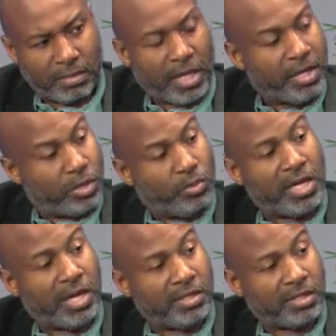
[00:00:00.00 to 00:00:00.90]
And you know what
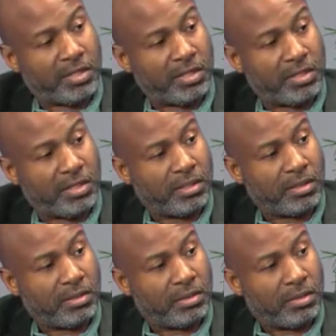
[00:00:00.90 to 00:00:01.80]
the answer is?
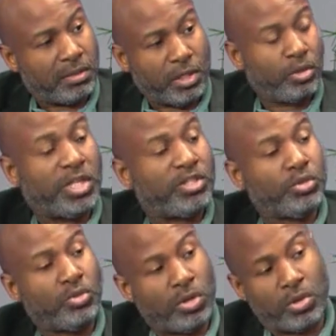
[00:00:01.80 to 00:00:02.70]
You know
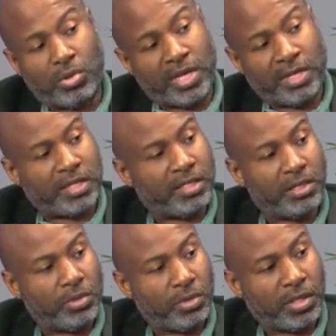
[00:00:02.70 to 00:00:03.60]
no law like that in
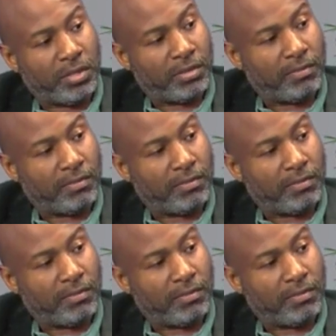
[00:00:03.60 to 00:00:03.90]
the UK.